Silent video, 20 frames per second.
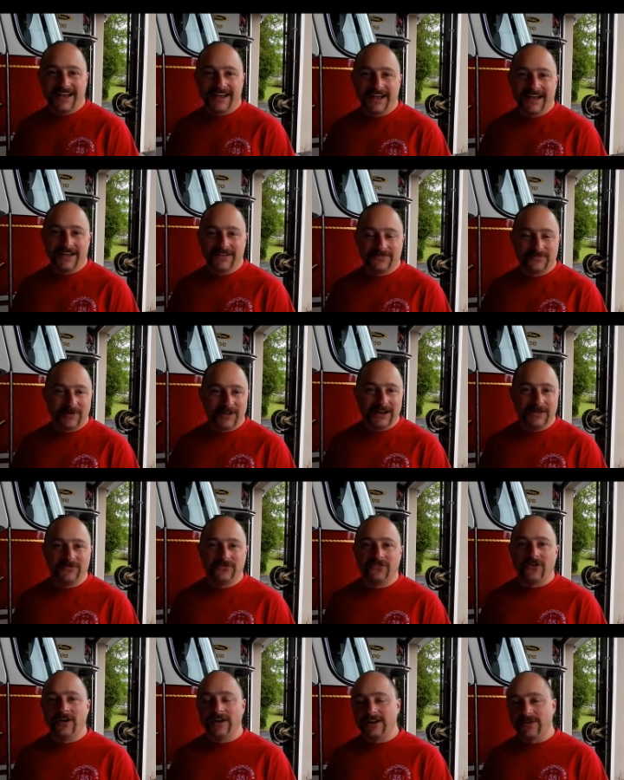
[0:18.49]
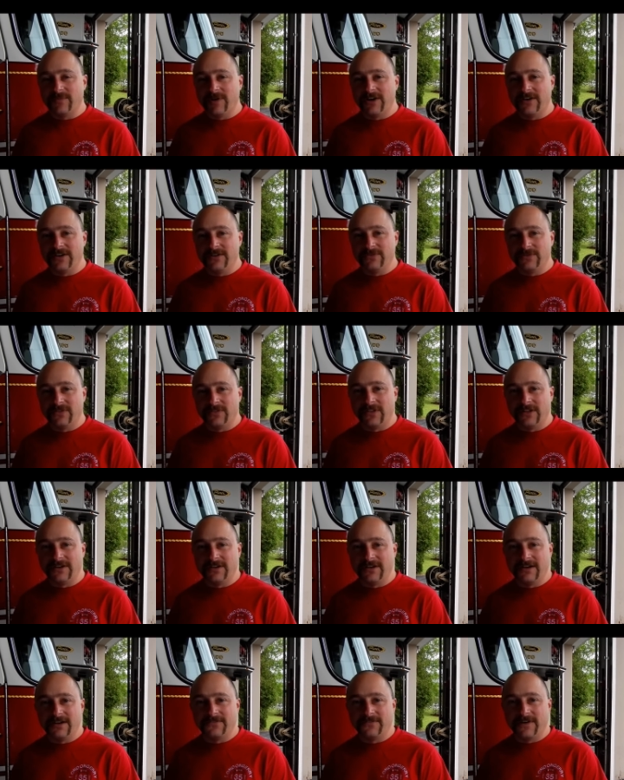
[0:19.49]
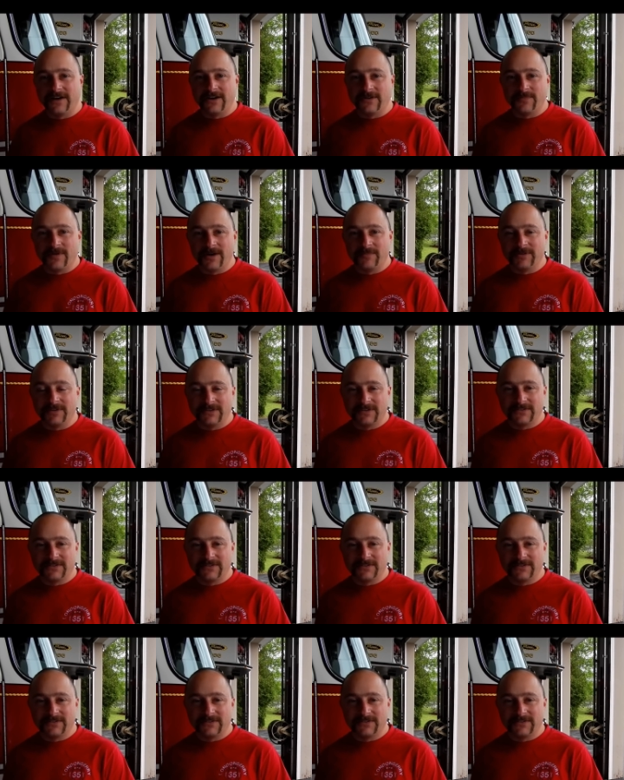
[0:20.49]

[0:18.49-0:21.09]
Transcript: Hi guys, my name is John Kamari with the Londonderry Fire Department.